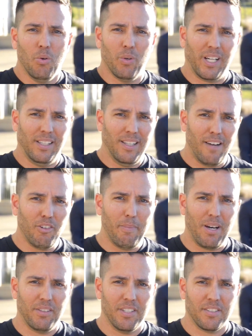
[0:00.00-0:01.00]
What I love
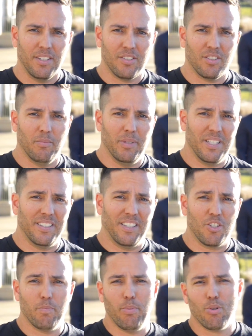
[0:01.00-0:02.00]
about this system is that
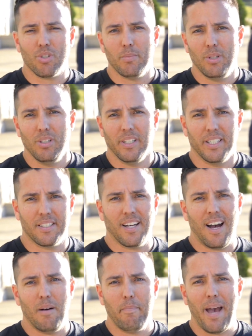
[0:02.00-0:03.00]
it's portable, it's
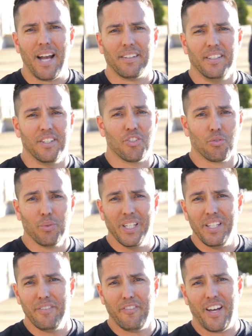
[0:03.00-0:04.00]
compact, it's
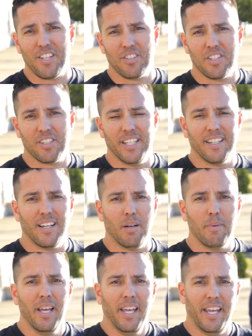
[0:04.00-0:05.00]
really fast to set
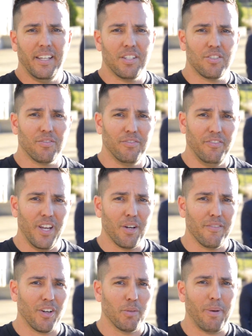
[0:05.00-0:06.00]
up, and it's very,
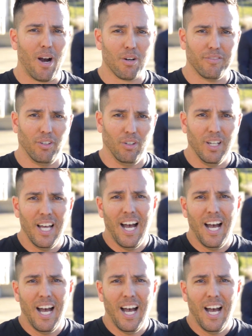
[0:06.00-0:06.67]
very powerful.